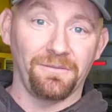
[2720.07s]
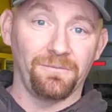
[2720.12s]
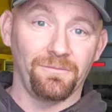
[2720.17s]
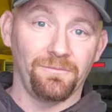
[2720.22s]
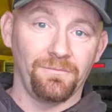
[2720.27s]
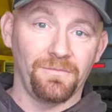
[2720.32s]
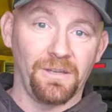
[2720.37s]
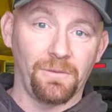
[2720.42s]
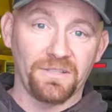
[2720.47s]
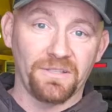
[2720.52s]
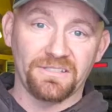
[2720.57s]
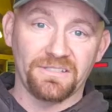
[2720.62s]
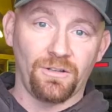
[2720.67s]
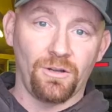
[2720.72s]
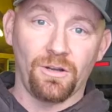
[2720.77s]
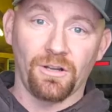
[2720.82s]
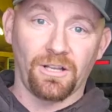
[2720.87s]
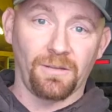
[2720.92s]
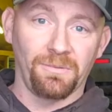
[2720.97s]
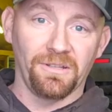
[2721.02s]
it wasn't
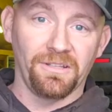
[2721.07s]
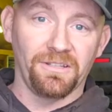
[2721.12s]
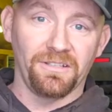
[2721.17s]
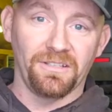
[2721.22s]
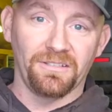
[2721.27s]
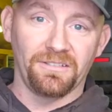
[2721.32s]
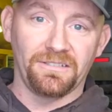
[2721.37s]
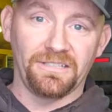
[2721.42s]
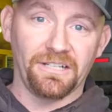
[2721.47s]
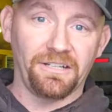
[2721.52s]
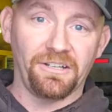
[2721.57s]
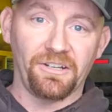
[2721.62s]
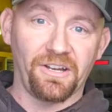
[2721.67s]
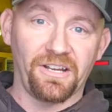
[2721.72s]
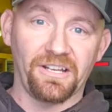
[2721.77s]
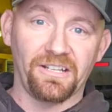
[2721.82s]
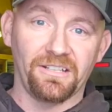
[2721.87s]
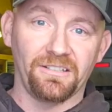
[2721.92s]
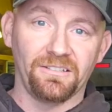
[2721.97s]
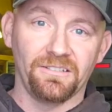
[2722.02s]
all completely
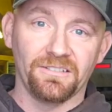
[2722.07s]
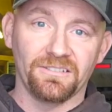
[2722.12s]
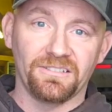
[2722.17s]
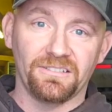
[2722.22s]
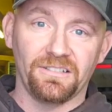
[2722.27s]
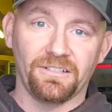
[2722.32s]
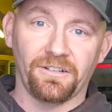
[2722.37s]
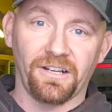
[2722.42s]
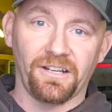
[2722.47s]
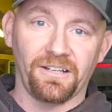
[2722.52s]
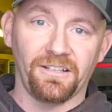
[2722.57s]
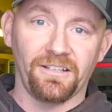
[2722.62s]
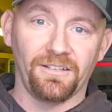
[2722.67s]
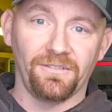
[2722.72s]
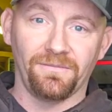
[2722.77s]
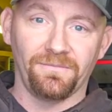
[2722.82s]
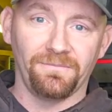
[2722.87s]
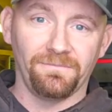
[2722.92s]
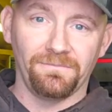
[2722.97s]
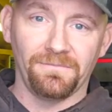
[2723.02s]
deteriorated, disintegrated,
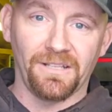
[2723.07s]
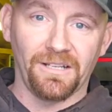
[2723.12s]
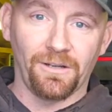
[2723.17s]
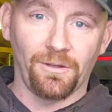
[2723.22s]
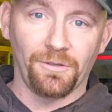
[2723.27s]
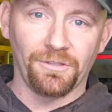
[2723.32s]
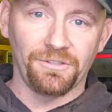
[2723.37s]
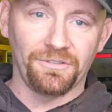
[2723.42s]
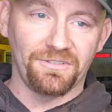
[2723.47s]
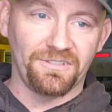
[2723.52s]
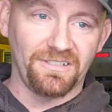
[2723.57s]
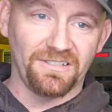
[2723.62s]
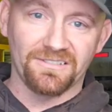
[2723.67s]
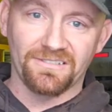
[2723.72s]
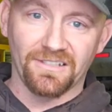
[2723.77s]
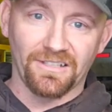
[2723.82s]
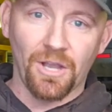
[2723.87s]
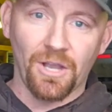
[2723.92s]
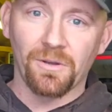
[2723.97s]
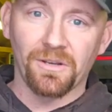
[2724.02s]
and all you see is
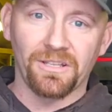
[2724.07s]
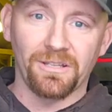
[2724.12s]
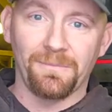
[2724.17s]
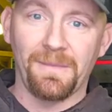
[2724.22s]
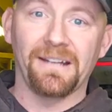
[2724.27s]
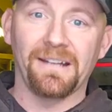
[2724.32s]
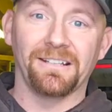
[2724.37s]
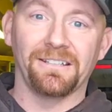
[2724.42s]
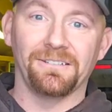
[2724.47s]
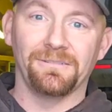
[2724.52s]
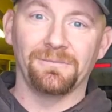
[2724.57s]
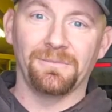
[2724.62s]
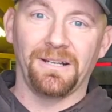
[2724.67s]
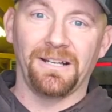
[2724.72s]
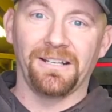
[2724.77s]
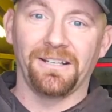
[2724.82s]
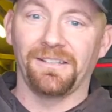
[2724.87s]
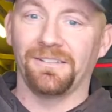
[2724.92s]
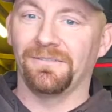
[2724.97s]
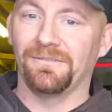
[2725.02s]
the cone and the magnet
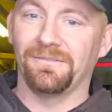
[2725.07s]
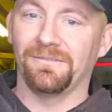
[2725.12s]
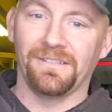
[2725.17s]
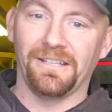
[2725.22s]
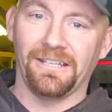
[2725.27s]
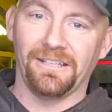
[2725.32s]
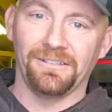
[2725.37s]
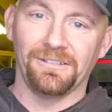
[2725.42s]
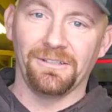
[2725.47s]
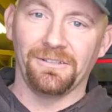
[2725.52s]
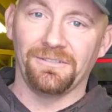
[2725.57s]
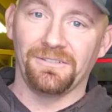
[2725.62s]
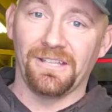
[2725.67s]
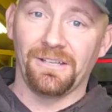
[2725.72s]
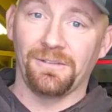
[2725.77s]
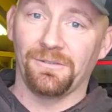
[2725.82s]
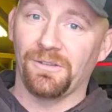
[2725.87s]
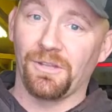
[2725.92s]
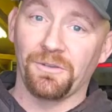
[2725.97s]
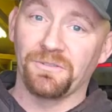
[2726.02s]
behind it.
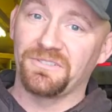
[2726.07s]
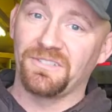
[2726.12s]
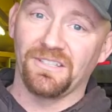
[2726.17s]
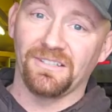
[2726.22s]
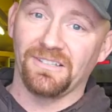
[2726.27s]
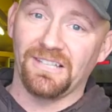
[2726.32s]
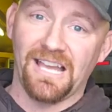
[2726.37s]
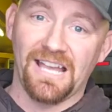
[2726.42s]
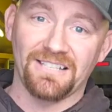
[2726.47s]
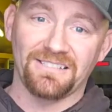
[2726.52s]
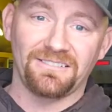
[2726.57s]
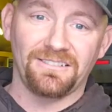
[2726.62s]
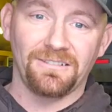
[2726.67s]
Those didn't last.